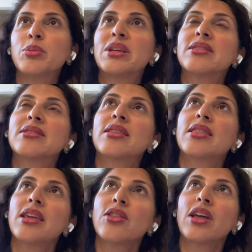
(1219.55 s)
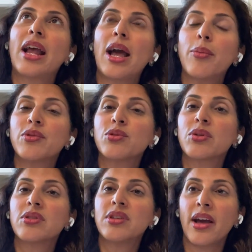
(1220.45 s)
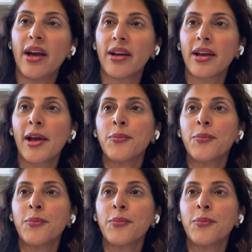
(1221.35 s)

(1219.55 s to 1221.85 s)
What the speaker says: Because the thing that happens with tech